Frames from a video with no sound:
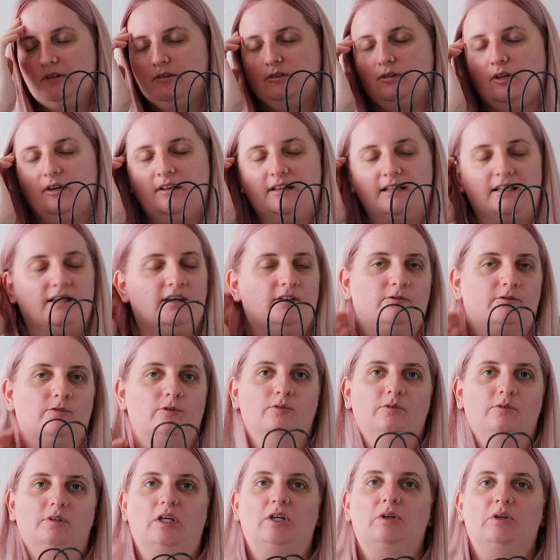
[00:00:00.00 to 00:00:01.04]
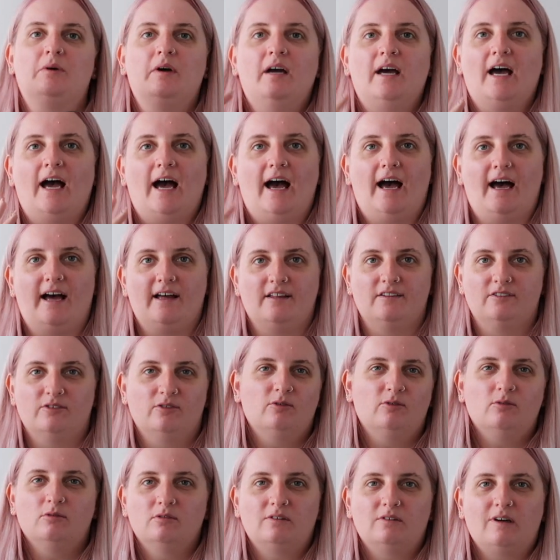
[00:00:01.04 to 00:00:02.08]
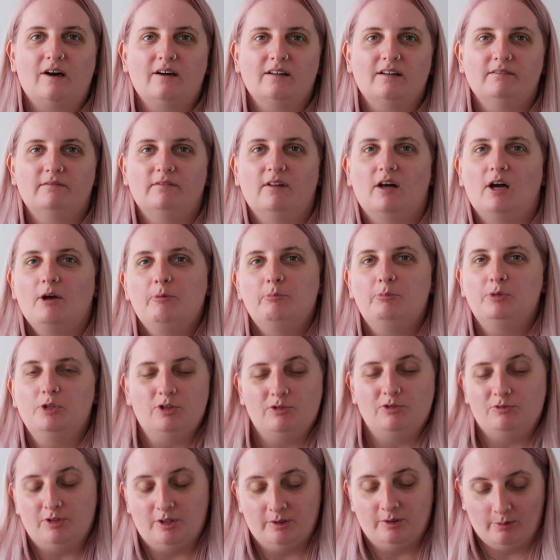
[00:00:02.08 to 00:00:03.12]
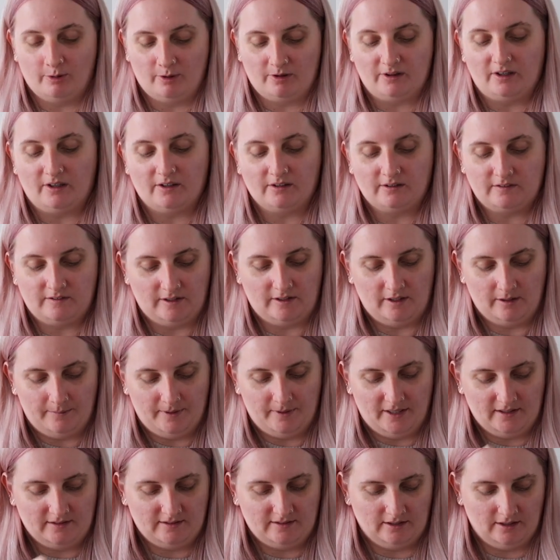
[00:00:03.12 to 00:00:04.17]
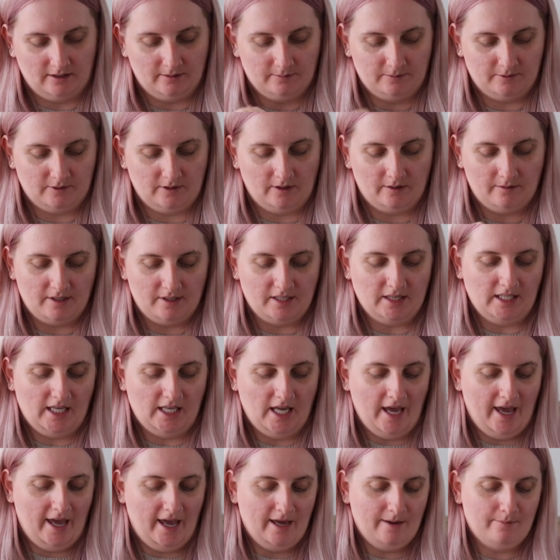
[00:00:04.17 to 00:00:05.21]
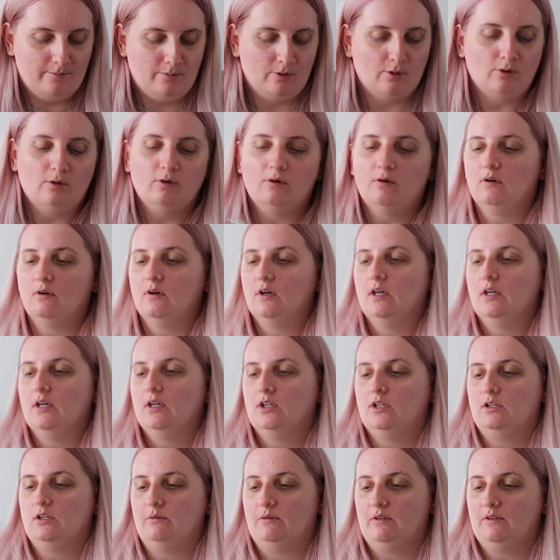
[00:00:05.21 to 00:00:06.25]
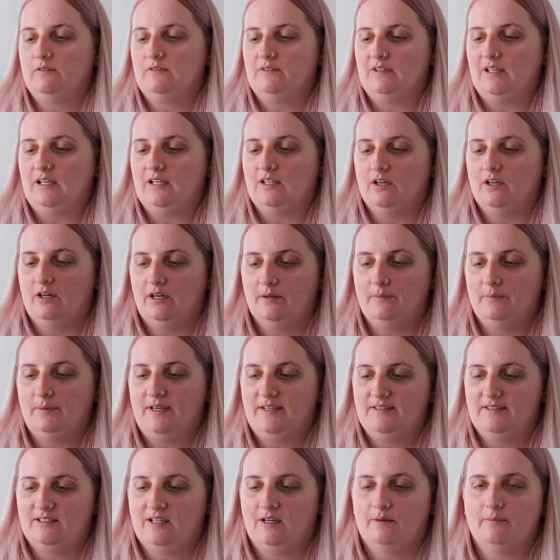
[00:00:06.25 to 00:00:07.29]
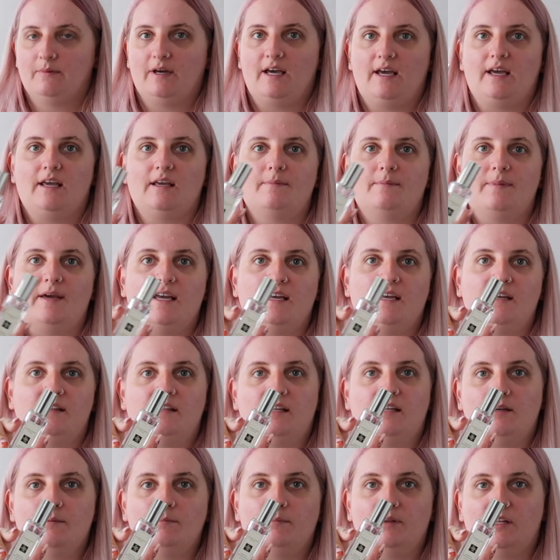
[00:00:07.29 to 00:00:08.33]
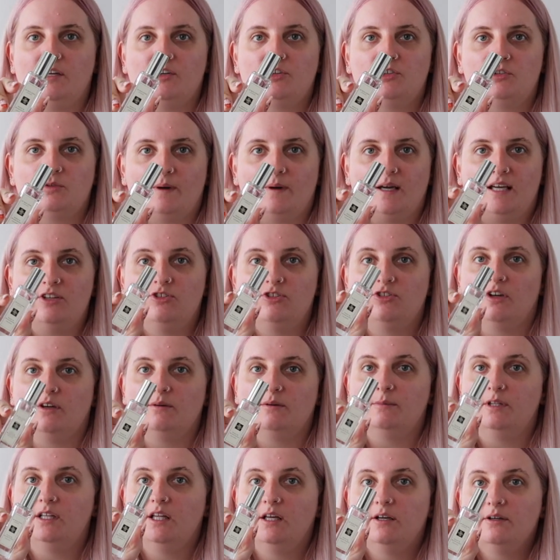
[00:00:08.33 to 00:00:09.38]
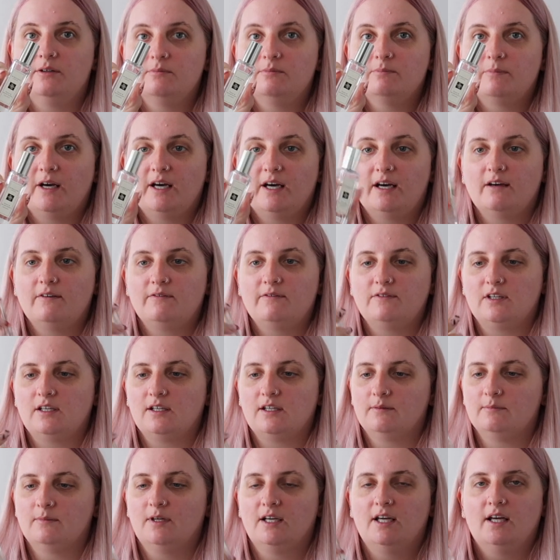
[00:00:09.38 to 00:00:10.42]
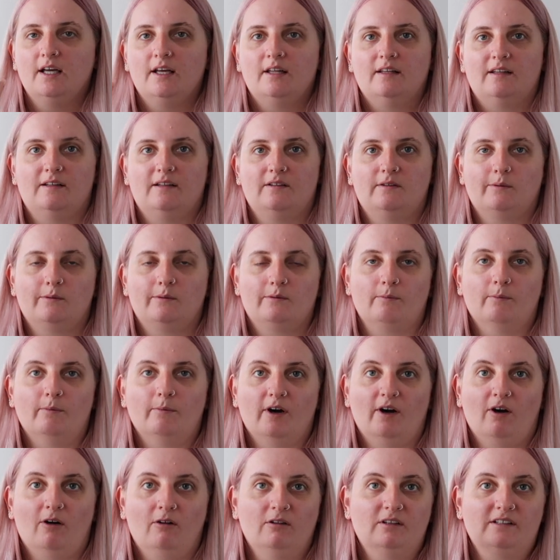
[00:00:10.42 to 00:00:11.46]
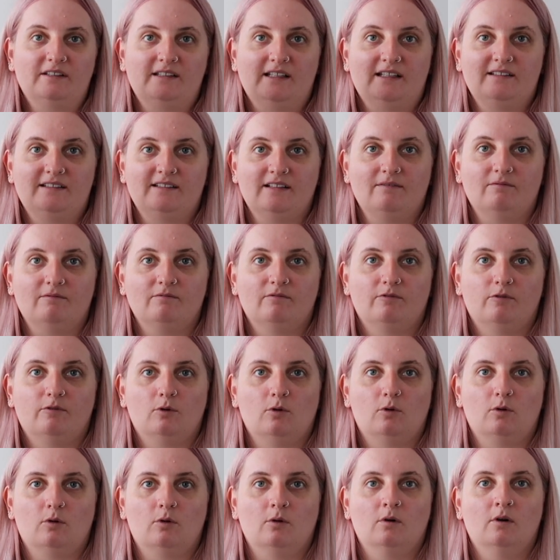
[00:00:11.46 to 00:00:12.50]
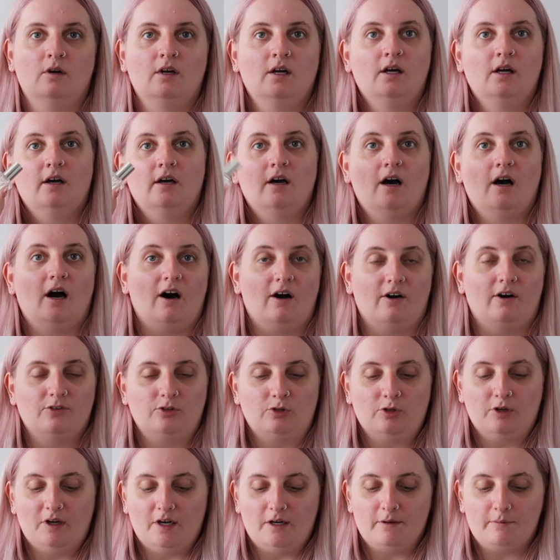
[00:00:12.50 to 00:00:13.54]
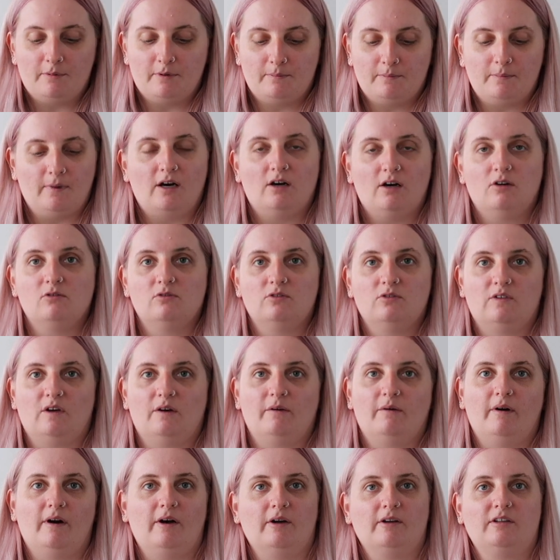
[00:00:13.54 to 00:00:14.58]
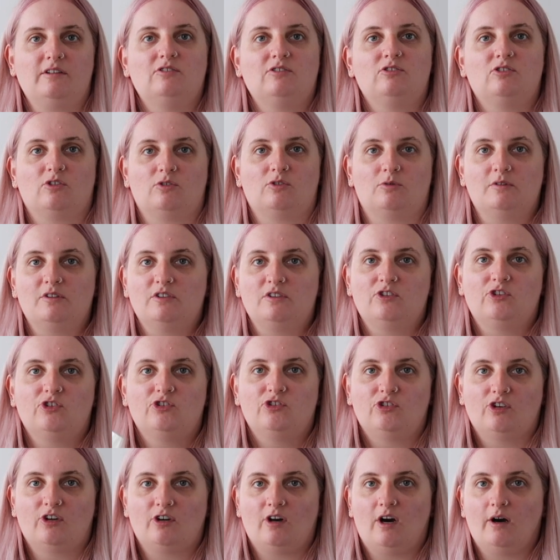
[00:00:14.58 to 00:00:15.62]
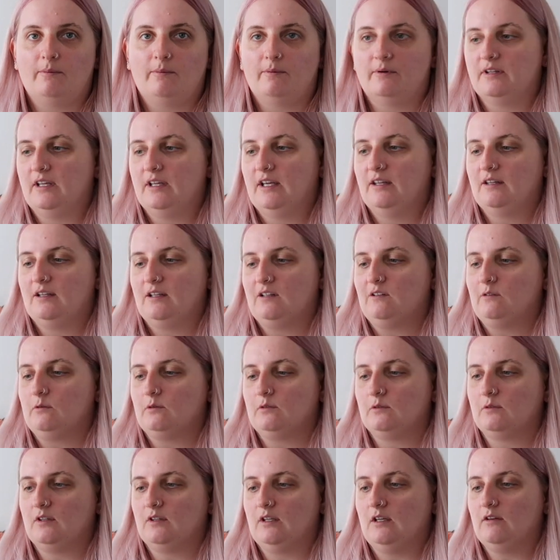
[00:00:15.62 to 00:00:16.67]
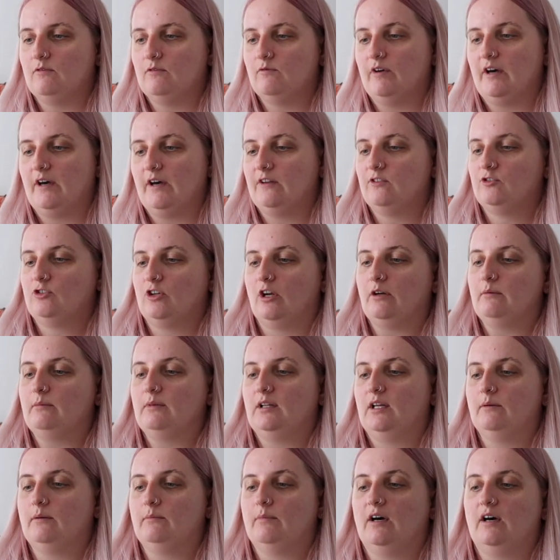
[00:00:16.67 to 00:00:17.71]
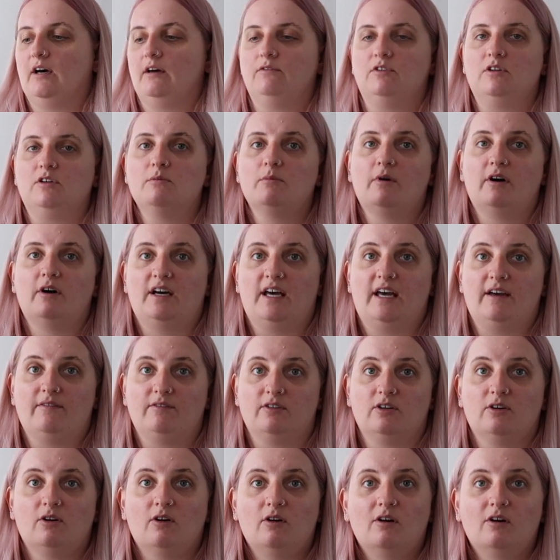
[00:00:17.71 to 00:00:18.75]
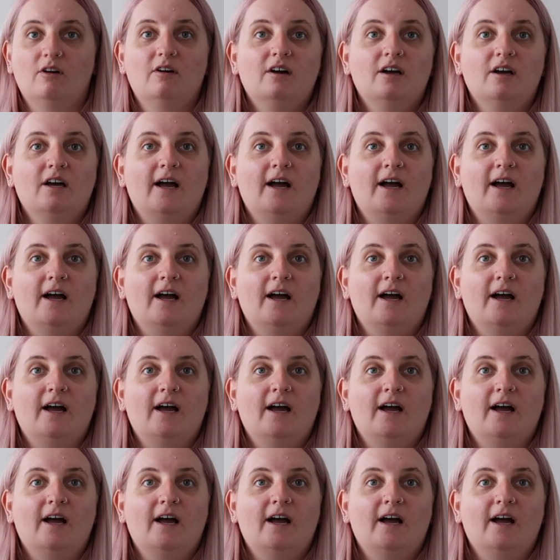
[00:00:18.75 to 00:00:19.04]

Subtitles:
don't let it fool you, and all kind of like beauty products that I picked up. So in the airport you would have seen that I picked up a Peony and Blush Suede Jo Malone perfume. This was my holiday scent for our trip, but also I just wanted to stock up on it. This was the first Jo Malone perfume I ever got,